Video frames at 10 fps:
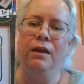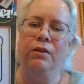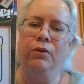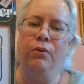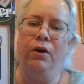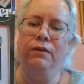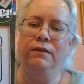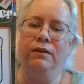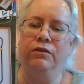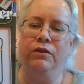The cross
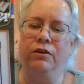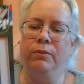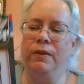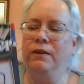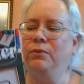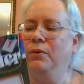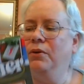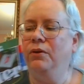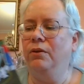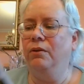stitcher, but these were
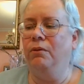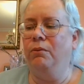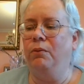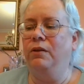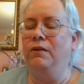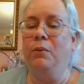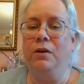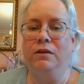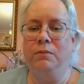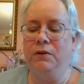ones I wanted
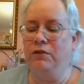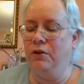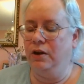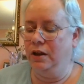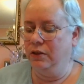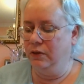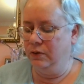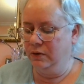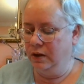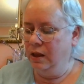to be sure and
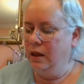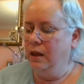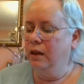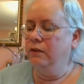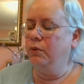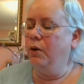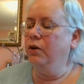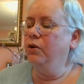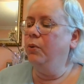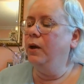include. So our
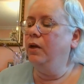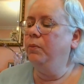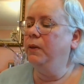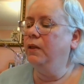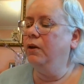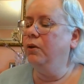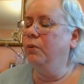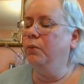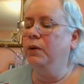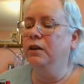Noel pillow,
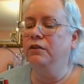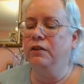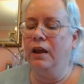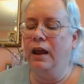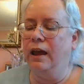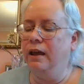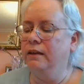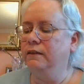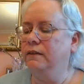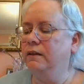which
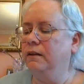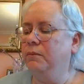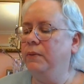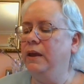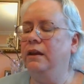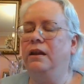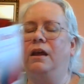has been